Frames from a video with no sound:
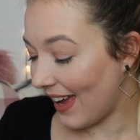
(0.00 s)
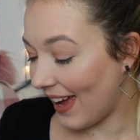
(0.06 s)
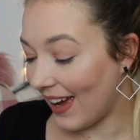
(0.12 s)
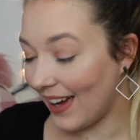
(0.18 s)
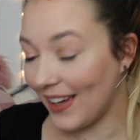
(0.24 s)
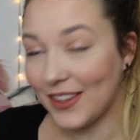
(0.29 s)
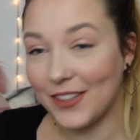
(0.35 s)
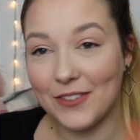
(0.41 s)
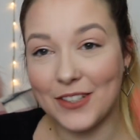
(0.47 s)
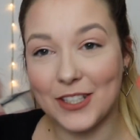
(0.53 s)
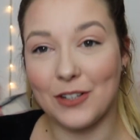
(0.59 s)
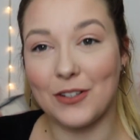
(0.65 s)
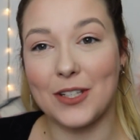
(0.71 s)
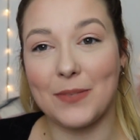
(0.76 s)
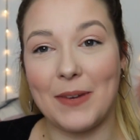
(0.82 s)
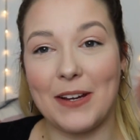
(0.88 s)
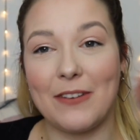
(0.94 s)
And the
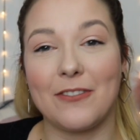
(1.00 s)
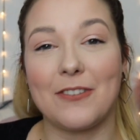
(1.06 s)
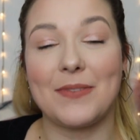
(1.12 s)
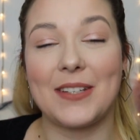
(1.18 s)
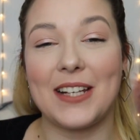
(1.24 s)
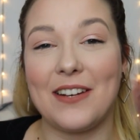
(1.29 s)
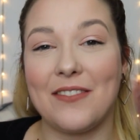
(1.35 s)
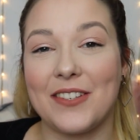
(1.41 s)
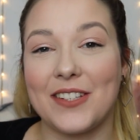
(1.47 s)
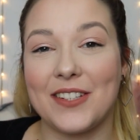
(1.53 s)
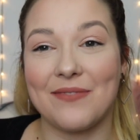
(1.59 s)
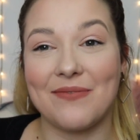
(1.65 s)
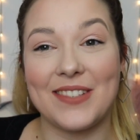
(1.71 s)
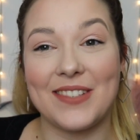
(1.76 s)
results speak for themselves.